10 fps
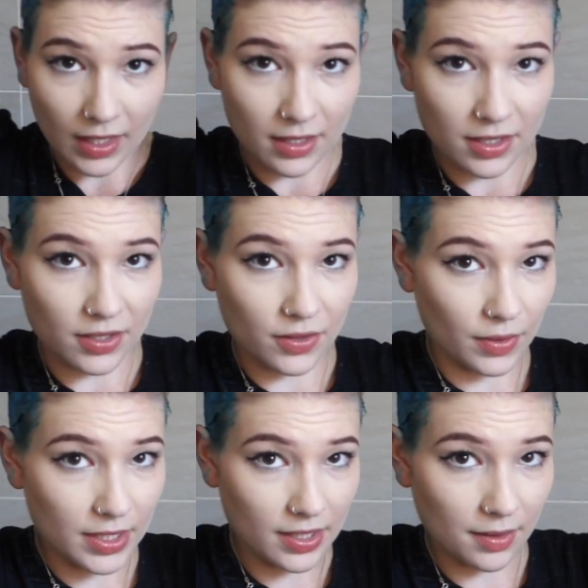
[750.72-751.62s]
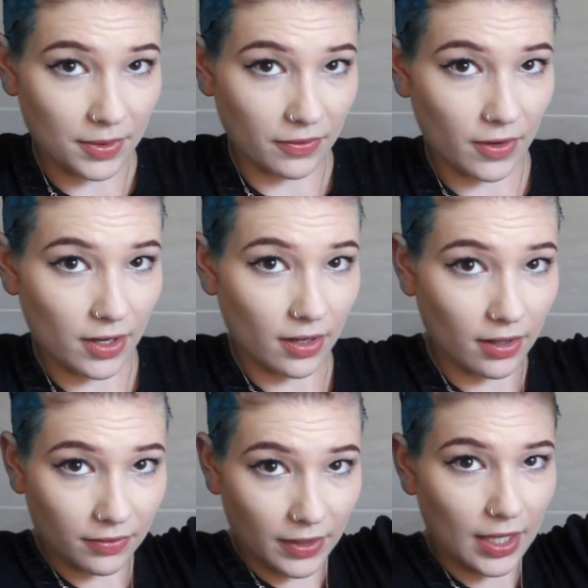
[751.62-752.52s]
I just twist up the front
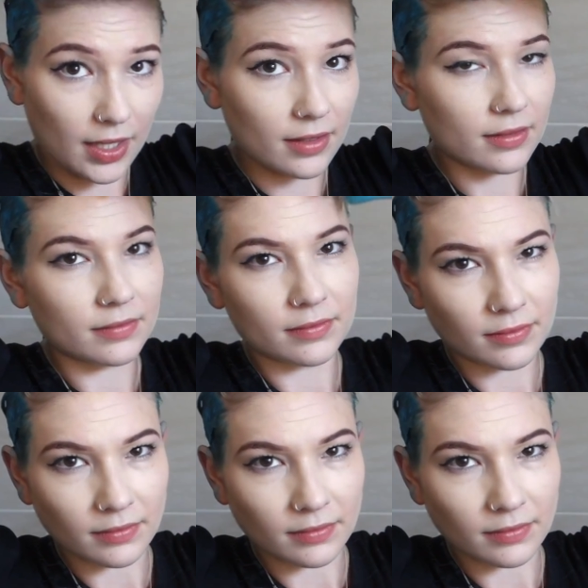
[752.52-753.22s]
half again,